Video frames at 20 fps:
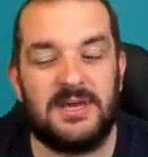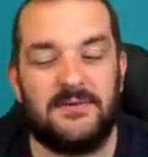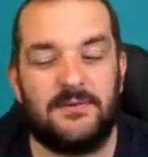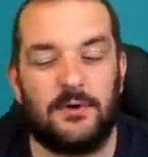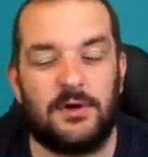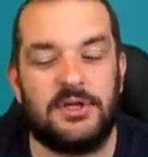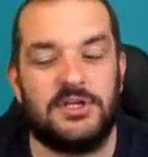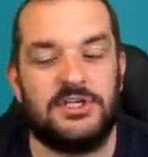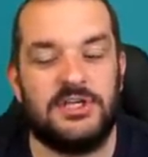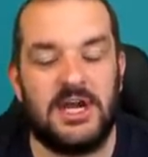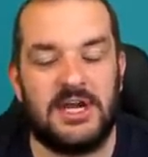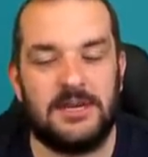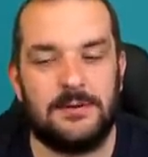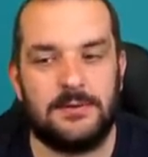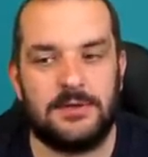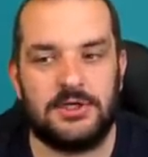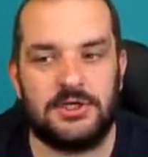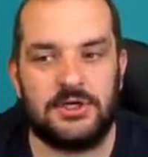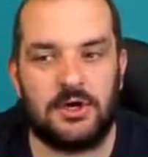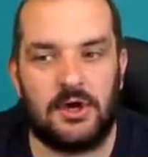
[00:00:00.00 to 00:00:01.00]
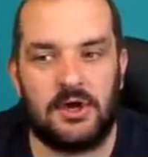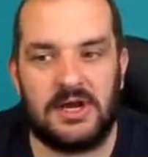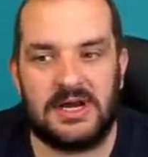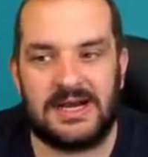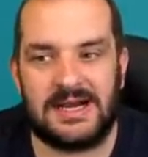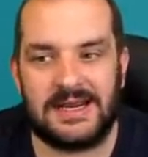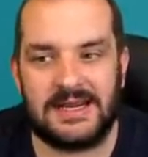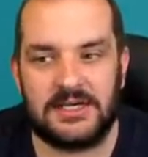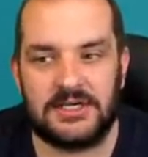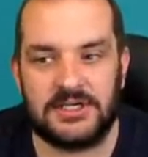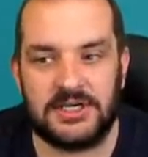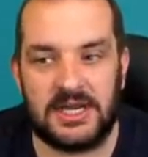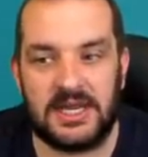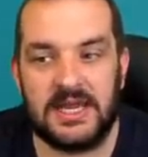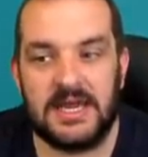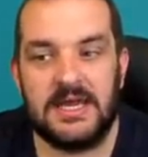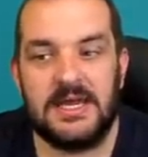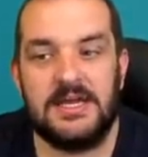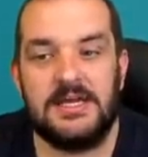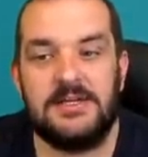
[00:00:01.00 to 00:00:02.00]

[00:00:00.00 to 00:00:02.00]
have got a genuine shot at a clean sheet.